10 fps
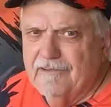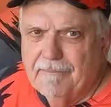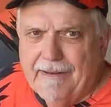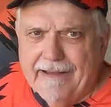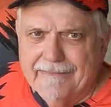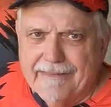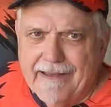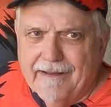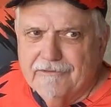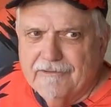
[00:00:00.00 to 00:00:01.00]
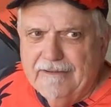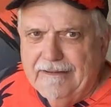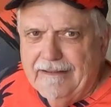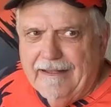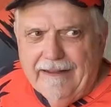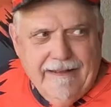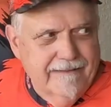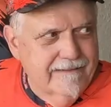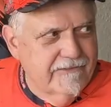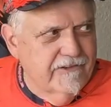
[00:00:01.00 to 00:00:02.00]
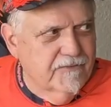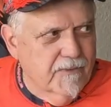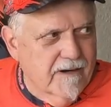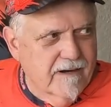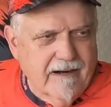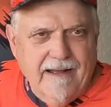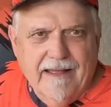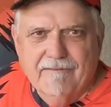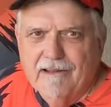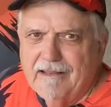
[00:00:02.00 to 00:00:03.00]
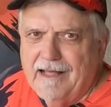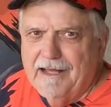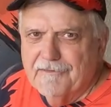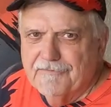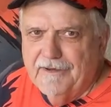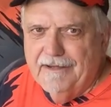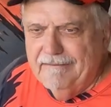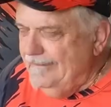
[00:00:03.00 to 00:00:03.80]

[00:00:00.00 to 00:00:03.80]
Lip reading: in the back of the house, and this is where I have a lot of fun